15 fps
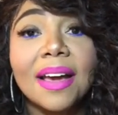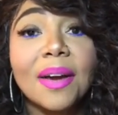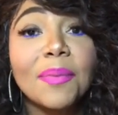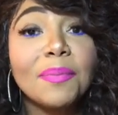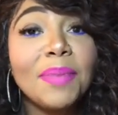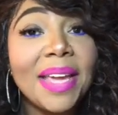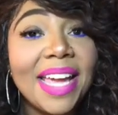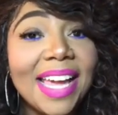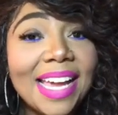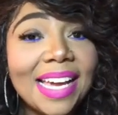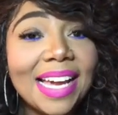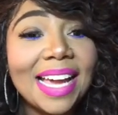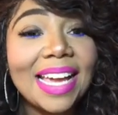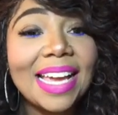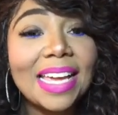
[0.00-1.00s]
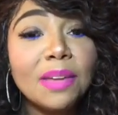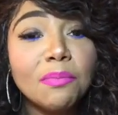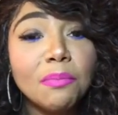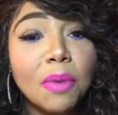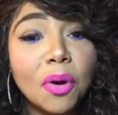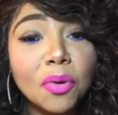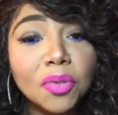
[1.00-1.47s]
being
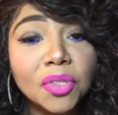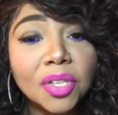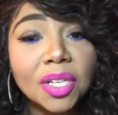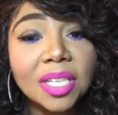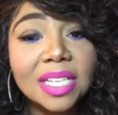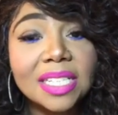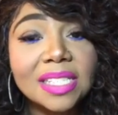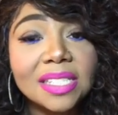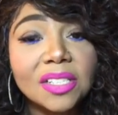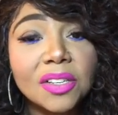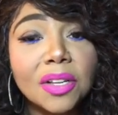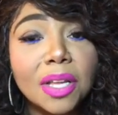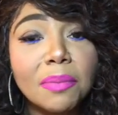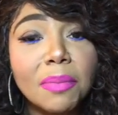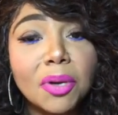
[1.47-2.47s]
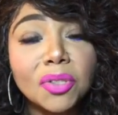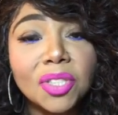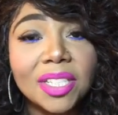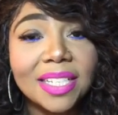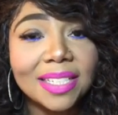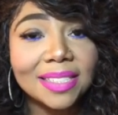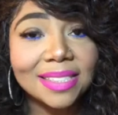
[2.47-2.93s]
still
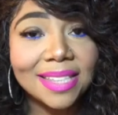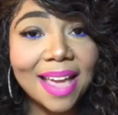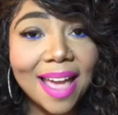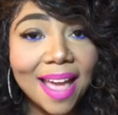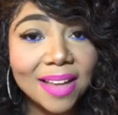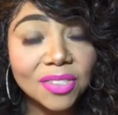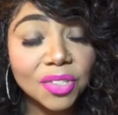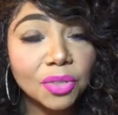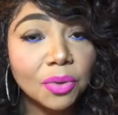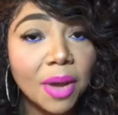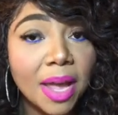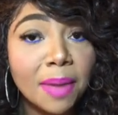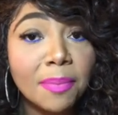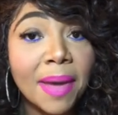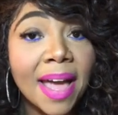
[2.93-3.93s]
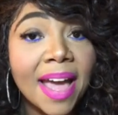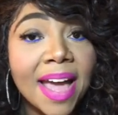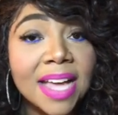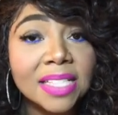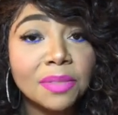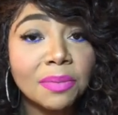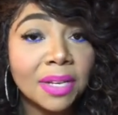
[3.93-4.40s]
emotionally attached to a
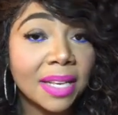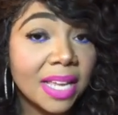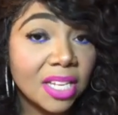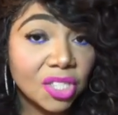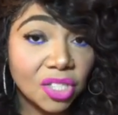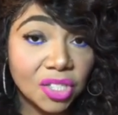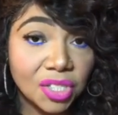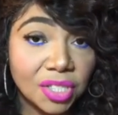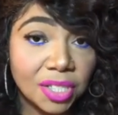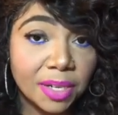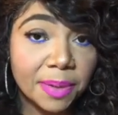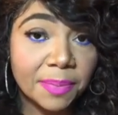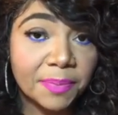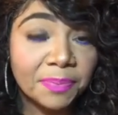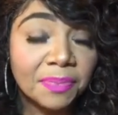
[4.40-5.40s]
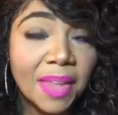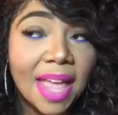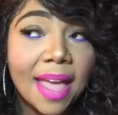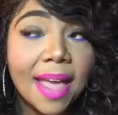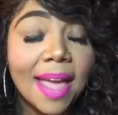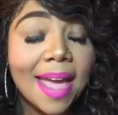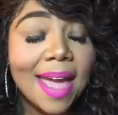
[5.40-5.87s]
past relationship.
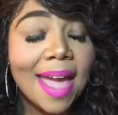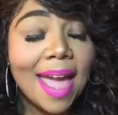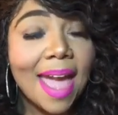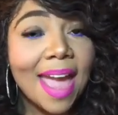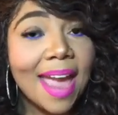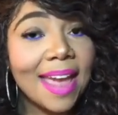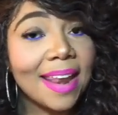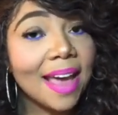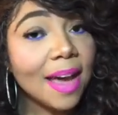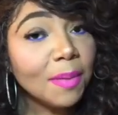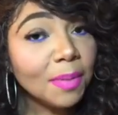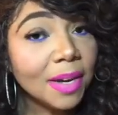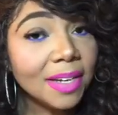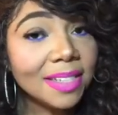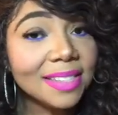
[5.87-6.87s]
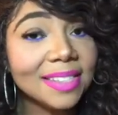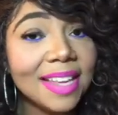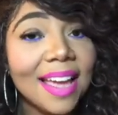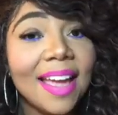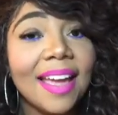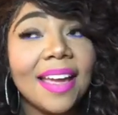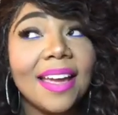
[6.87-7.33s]
And I'm going to
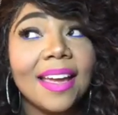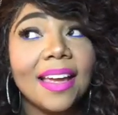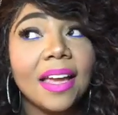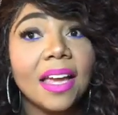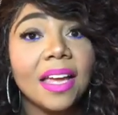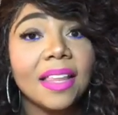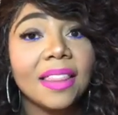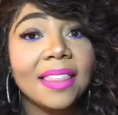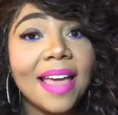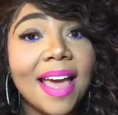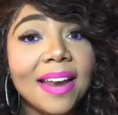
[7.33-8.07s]
say that